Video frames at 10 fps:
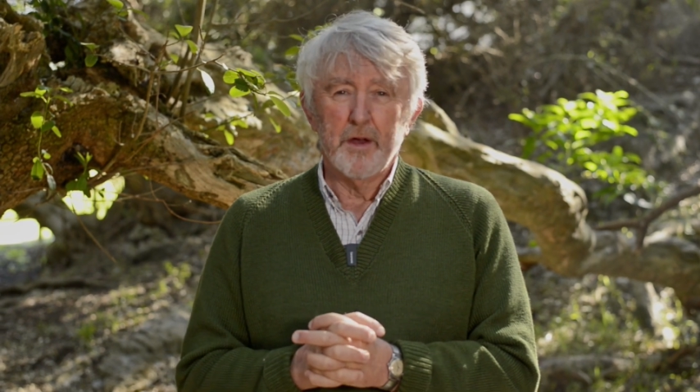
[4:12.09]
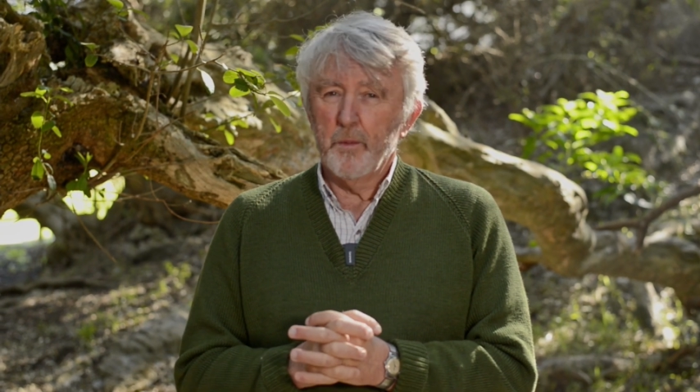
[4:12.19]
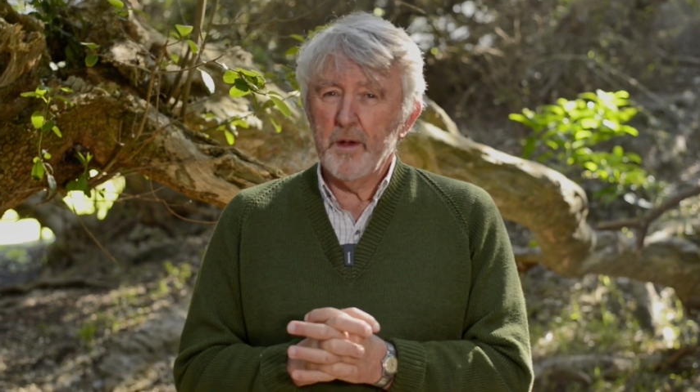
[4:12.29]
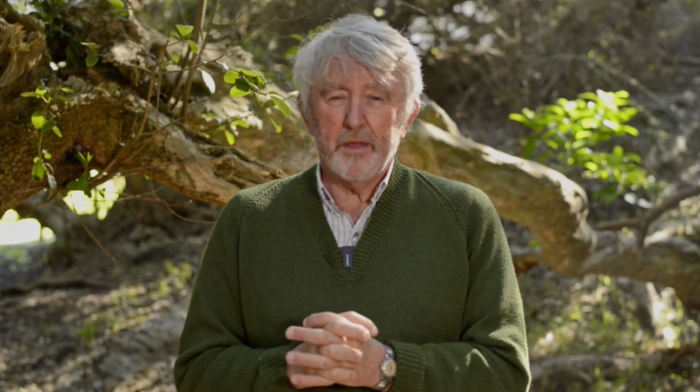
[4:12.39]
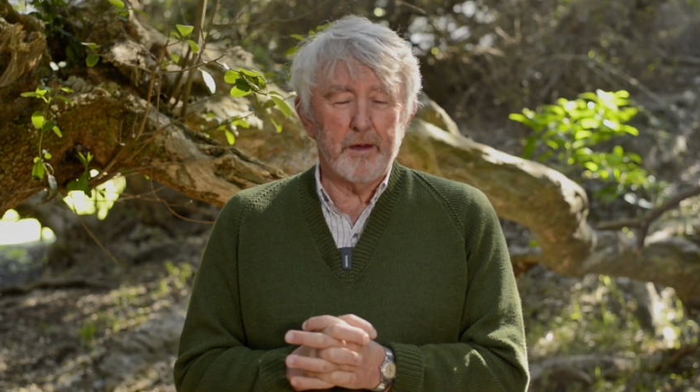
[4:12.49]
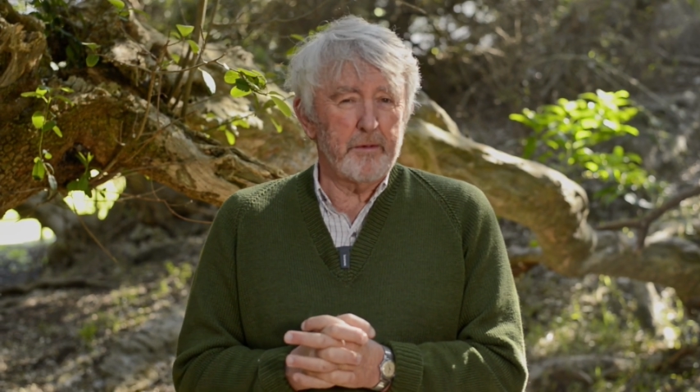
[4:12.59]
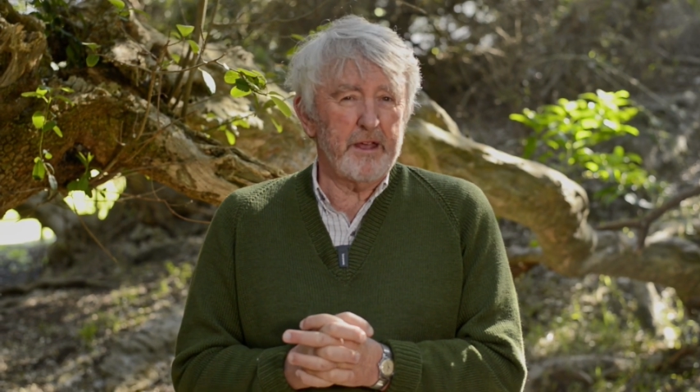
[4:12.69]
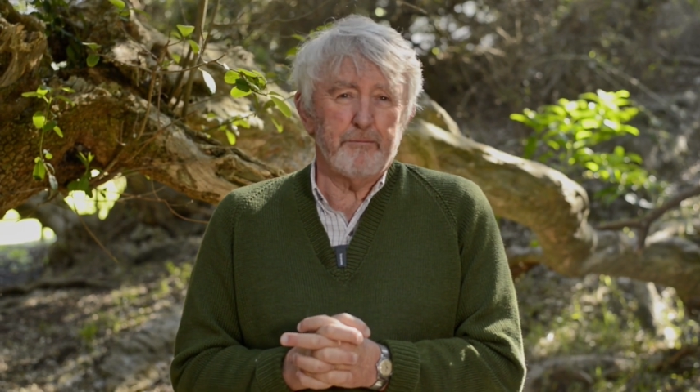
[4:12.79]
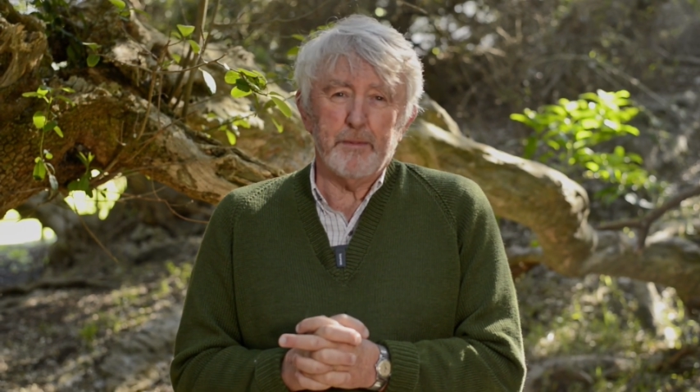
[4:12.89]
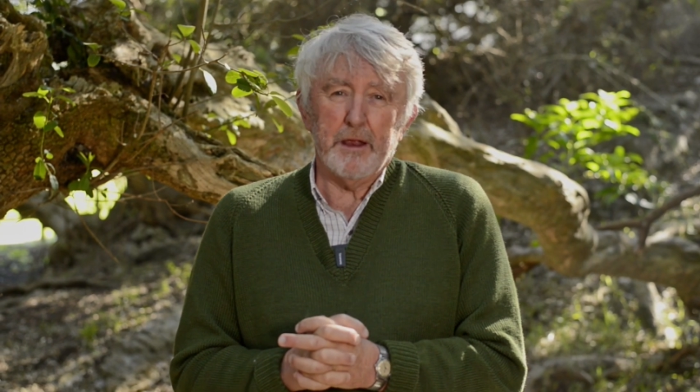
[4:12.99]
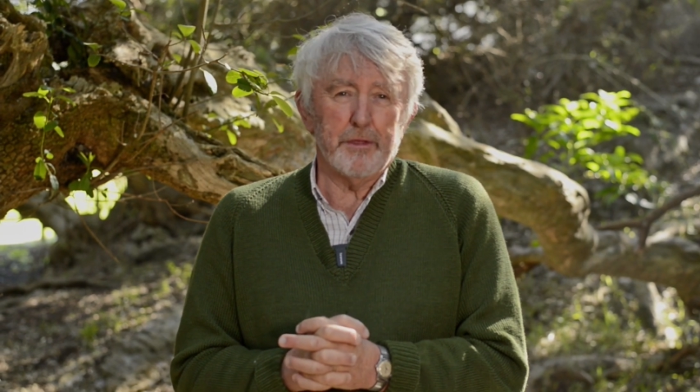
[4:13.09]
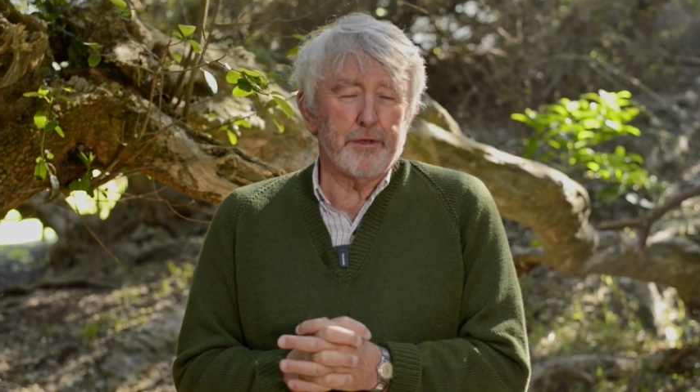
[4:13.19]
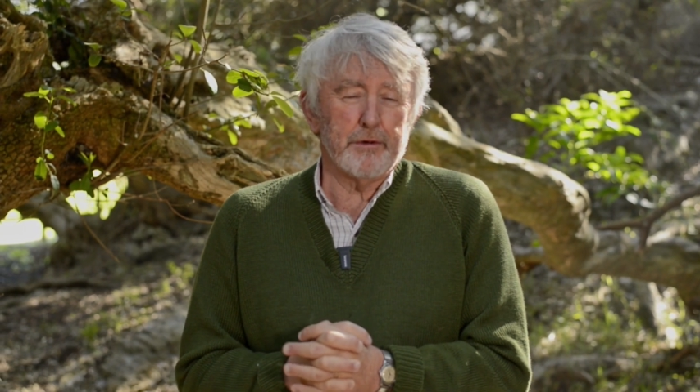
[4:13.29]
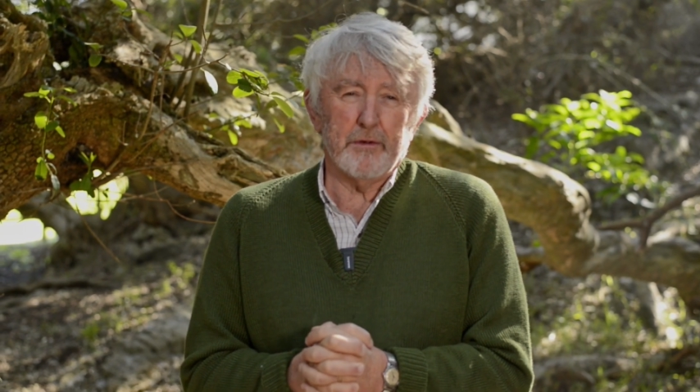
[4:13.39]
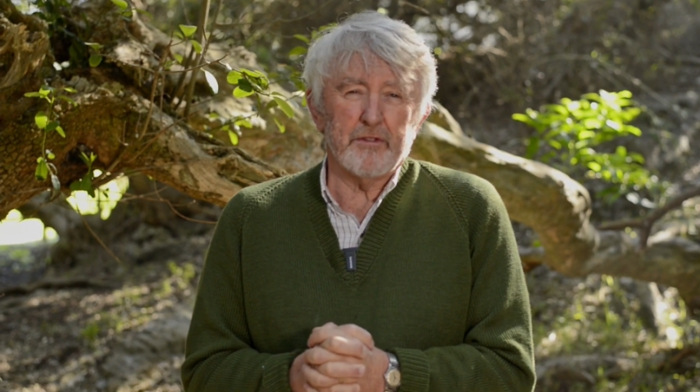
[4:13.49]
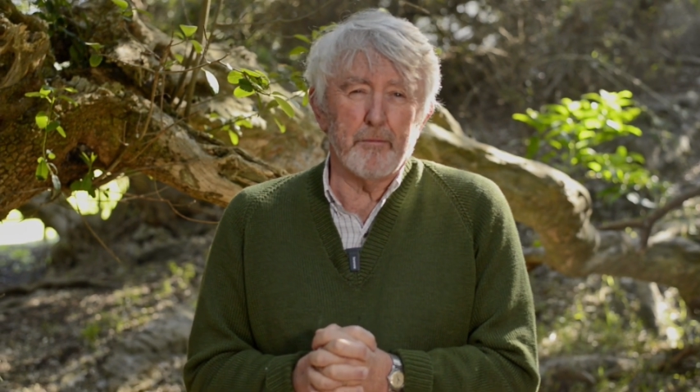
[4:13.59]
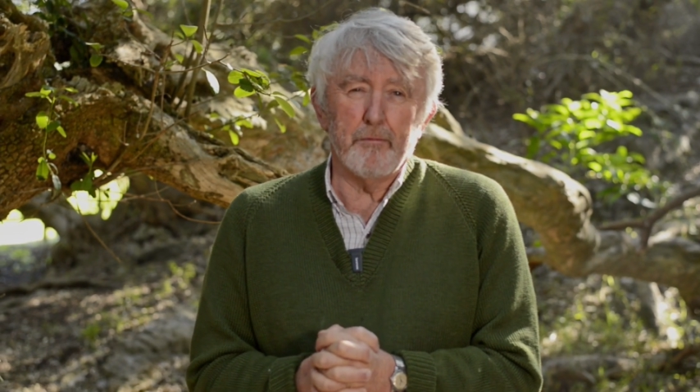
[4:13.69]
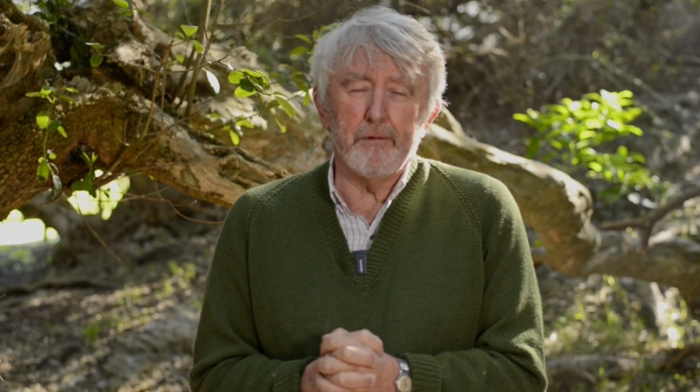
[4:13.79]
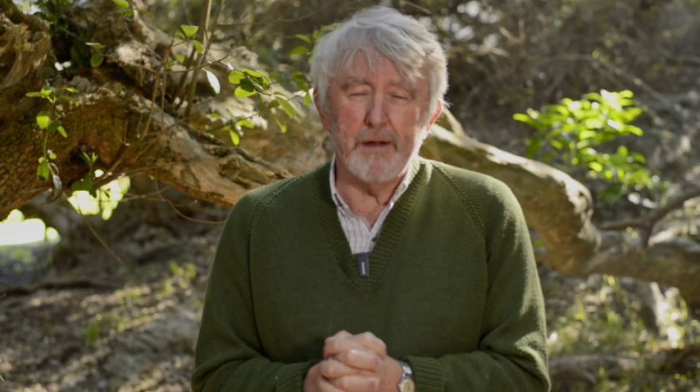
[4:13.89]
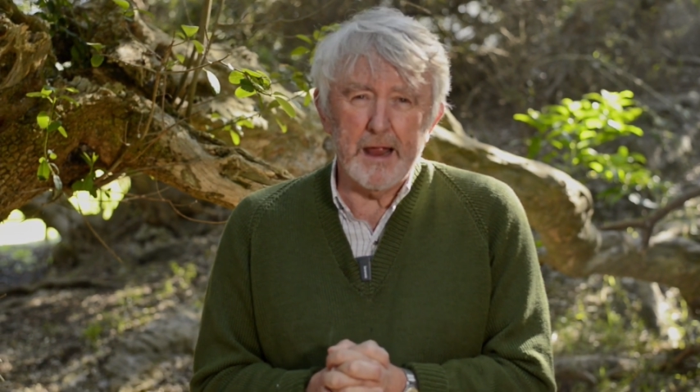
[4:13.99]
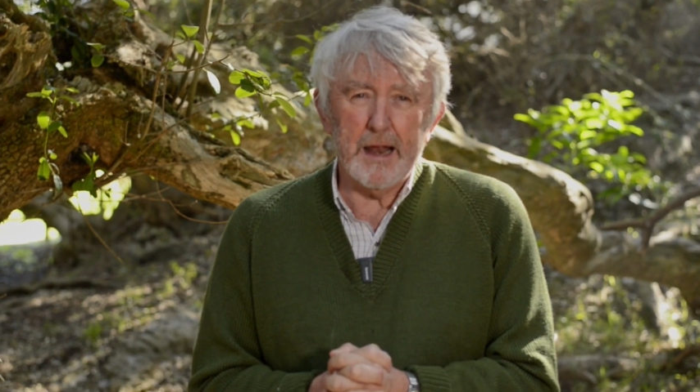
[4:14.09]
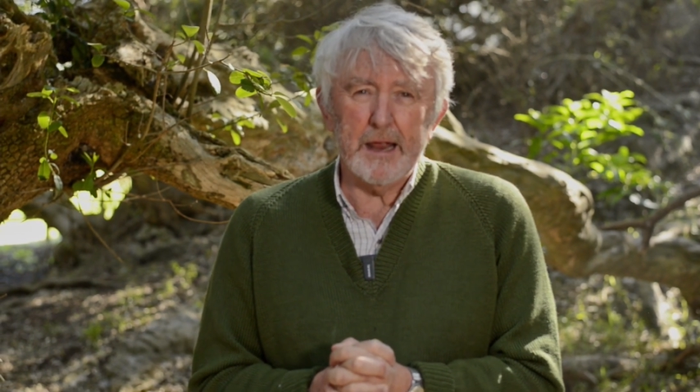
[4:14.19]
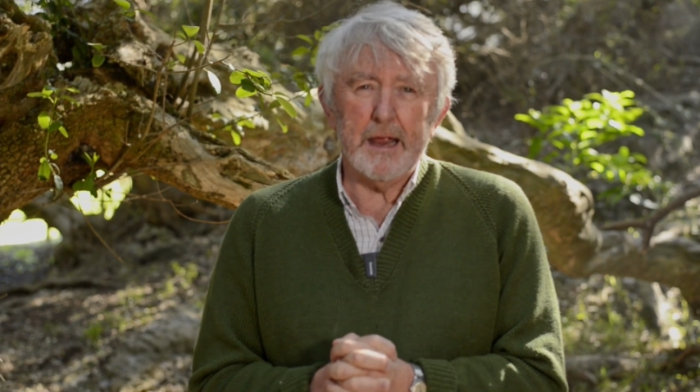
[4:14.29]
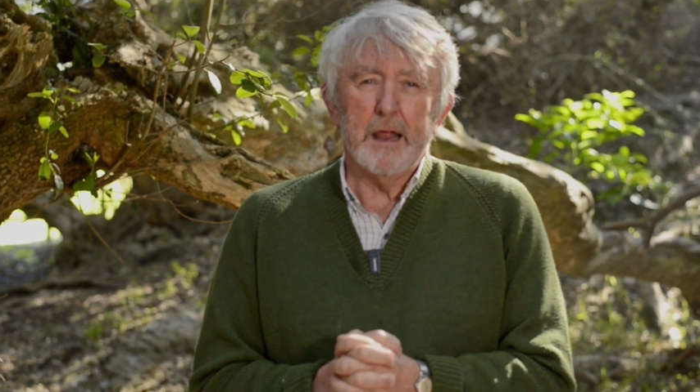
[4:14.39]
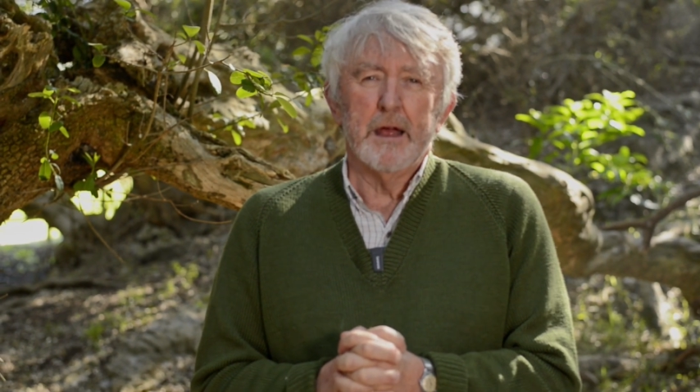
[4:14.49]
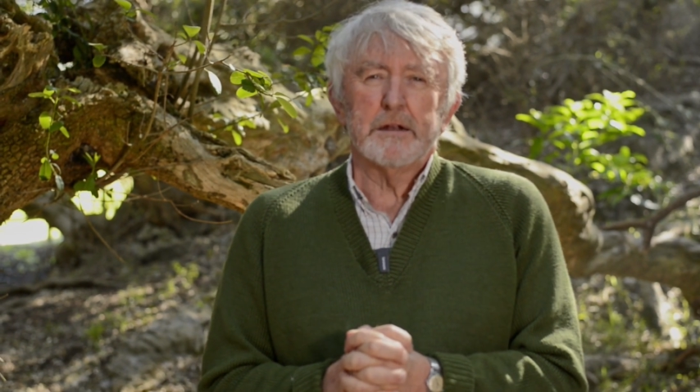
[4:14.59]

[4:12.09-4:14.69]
whether we've been through some really